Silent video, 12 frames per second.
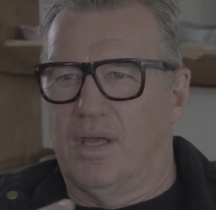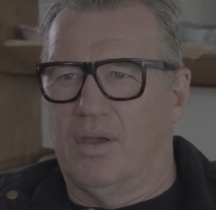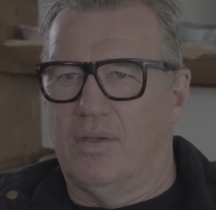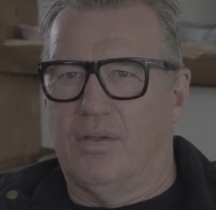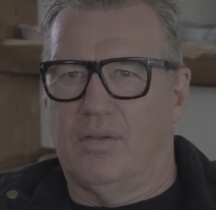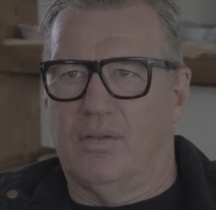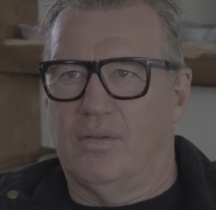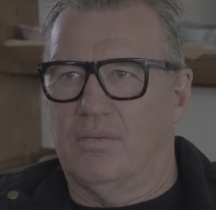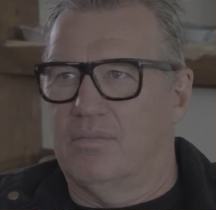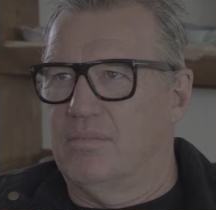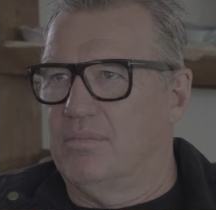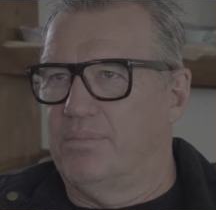know,
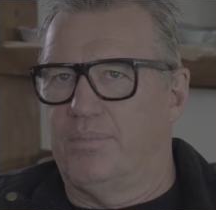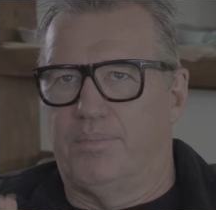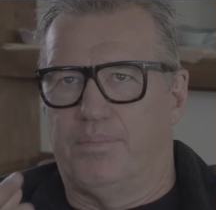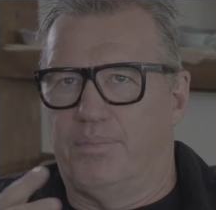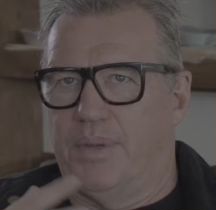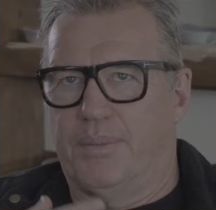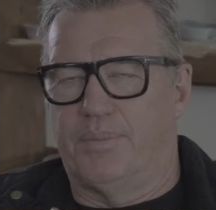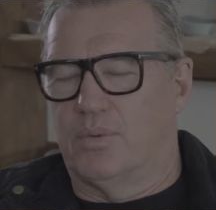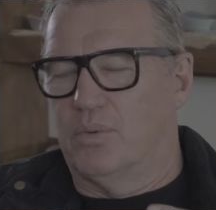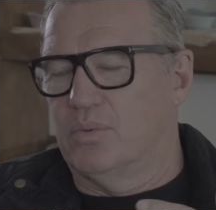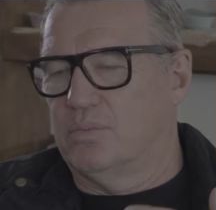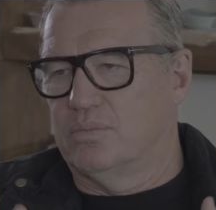
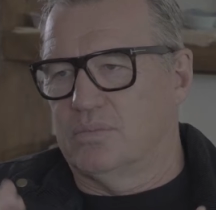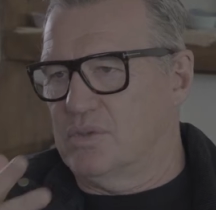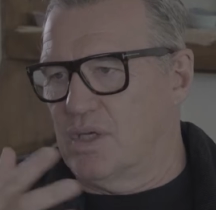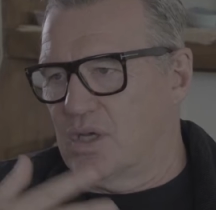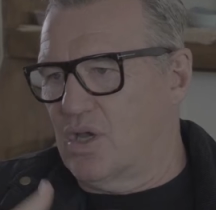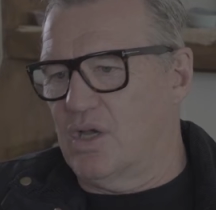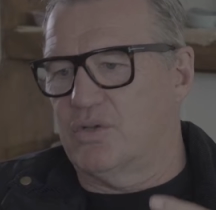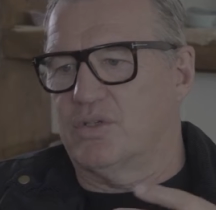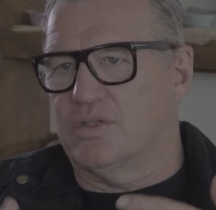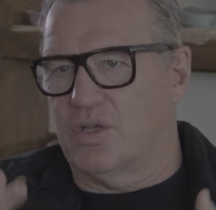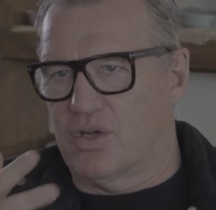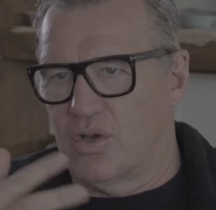people,
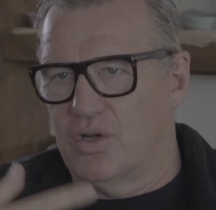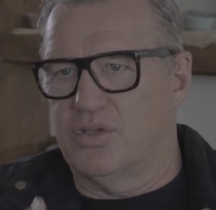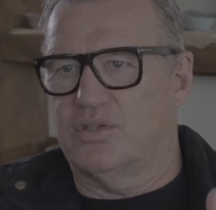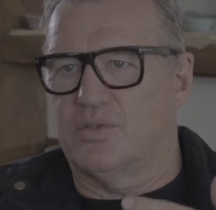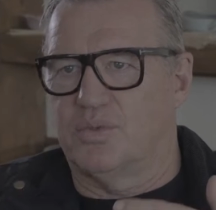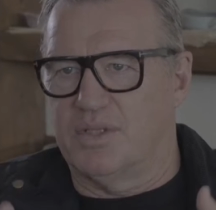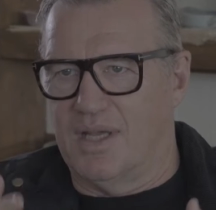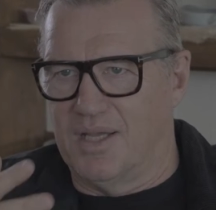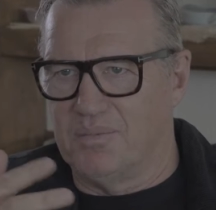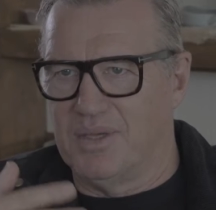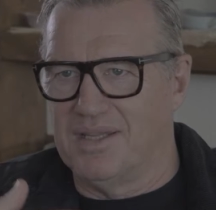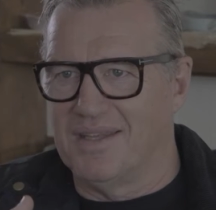psychiatrists, psychologists were
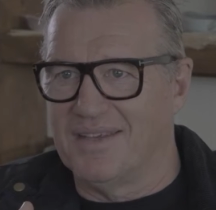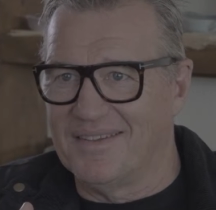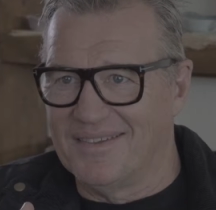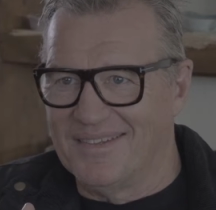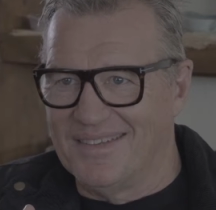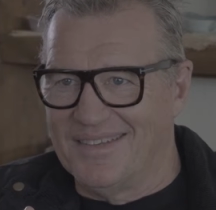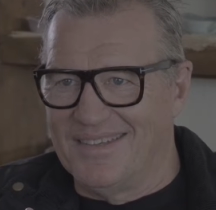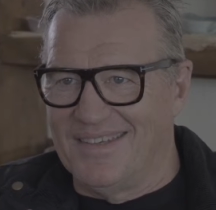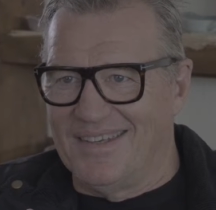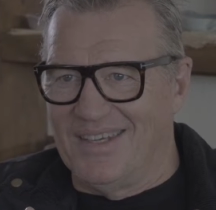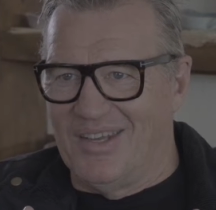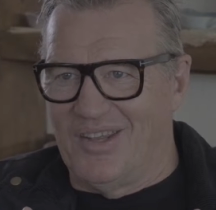telling me the,
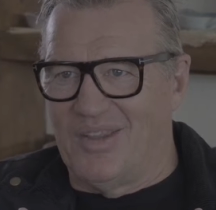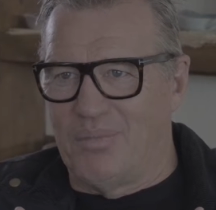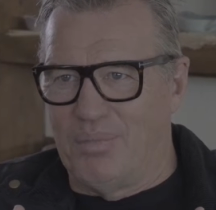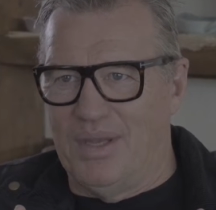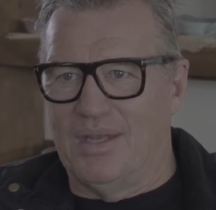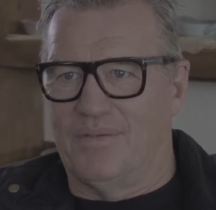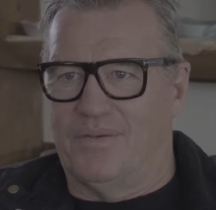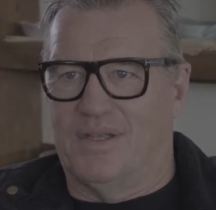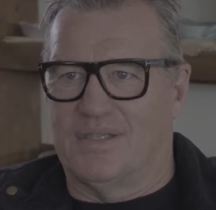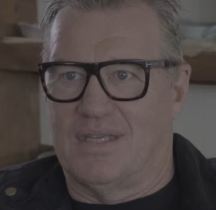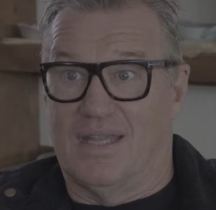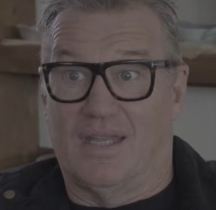you know, the
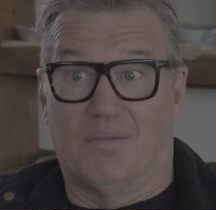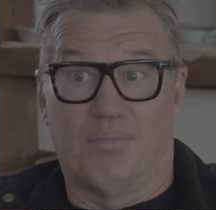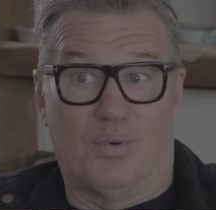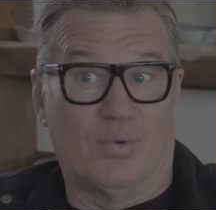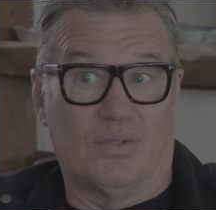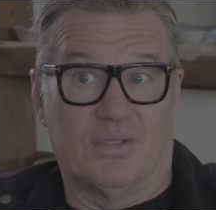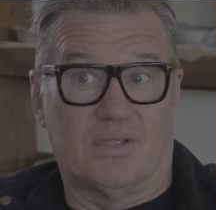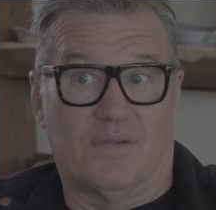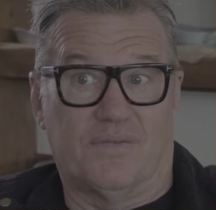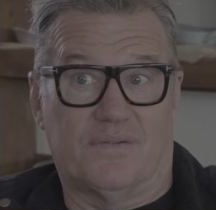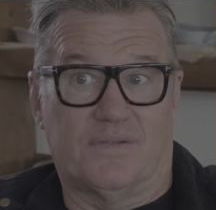benefits and the importance of